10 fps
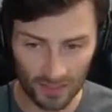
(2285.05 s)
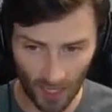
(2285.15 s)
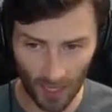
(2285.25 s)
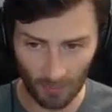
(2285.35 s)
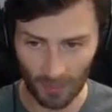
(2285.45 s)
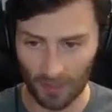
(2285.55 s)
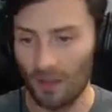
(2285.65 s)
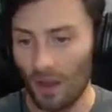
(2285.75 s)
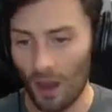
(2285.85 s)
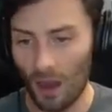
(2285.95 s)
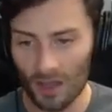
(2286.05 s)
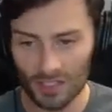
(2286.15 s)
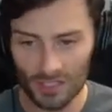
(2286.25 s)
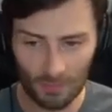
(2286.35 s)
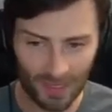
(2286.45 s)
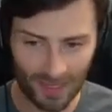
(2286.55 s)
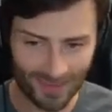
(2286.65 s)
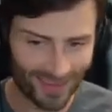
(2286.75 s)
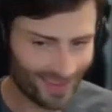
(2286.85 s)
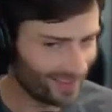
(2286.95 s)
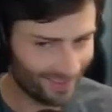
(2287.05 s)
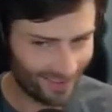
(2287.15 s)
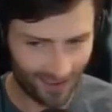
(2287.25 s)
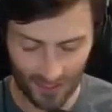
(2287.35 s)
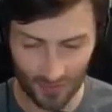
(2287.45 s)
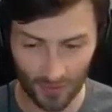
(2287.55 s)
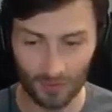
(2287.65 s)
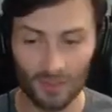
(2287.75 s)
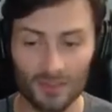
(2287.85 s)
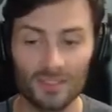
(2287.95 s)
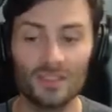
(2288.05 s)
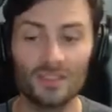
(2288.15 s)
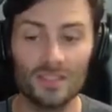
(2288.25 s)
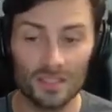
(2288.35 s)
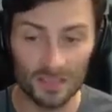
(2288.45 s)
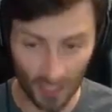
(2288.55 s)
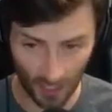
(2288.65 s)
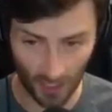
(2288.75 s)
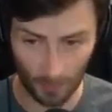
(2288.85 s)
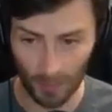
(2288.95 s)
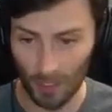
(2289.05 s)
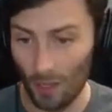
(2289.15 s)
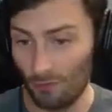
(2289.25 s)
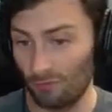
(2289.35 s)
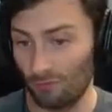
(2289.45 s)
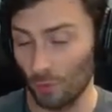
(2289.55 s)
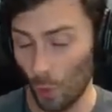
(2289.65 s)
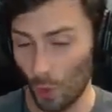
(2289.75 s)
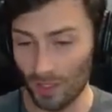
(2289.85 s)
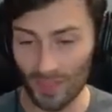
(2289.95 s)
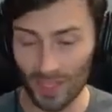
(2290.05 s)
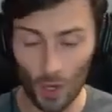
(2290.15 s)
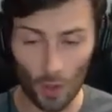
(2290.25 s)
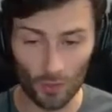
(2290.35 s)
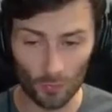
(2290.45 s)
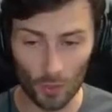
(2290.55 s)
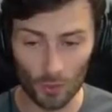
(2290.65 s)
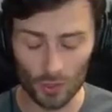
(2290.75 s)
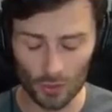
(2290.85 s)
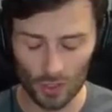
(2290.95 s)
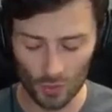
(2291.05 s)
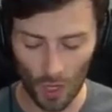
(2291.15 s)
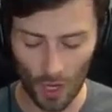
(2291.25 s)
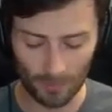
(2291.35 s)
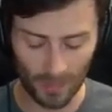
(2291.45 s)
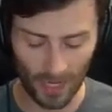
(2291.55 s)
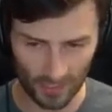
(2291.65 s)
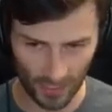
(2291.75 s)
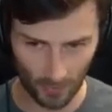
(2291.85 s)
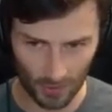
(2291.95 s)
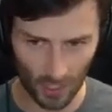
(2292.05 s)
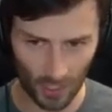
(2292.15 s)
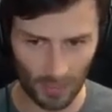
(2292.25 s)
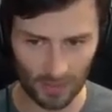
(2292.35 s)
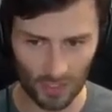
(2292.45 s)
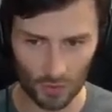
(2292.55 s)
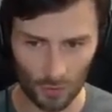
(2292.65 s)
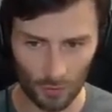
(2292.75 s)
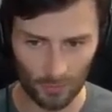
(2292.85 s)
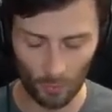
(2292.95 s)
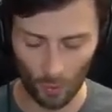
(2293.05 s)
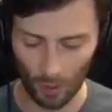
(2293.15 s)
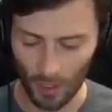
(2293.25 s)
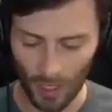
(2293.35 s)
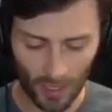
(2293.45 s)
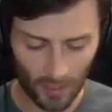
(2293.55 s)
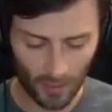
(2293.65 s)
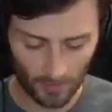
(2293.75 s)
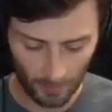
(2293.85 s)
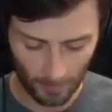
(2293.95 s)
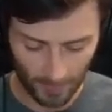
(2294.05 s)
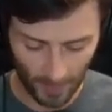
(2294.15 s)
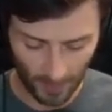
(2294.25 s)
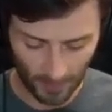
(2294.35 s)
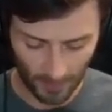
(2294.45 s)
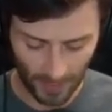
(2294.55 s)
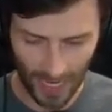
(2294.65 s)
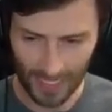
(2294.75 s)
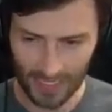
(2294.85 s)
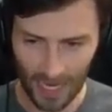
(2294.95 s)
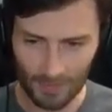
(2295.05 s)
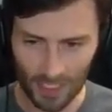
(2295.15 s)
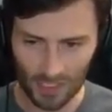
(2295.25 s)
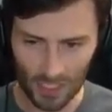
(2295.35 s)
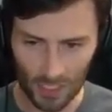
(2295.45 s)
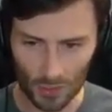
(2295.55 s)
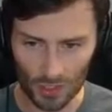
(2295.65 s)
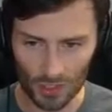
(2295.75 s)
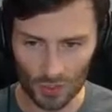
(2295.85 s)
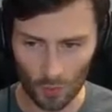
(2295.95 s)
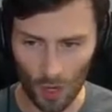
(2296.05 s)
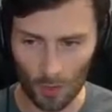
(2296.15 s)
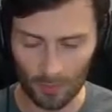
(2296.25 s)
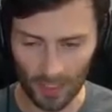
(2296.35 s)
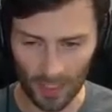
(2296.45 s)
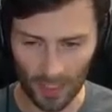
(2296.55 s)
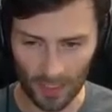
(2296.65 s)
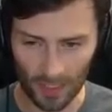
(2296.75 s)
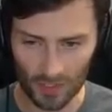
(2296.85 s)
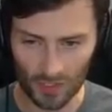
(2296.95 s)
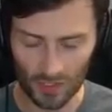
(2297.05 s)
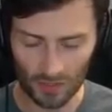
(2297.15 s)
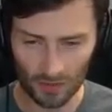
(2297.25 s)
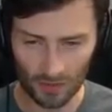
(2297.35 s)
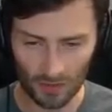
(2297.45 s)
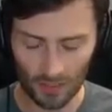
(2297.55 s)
Dub. Austin Peay in Knoxville. Dub. Florida. They go on the road to the Swamp. I said I would talk about this one a little bit more. Anytime Tennessee goes to the Swamp, it's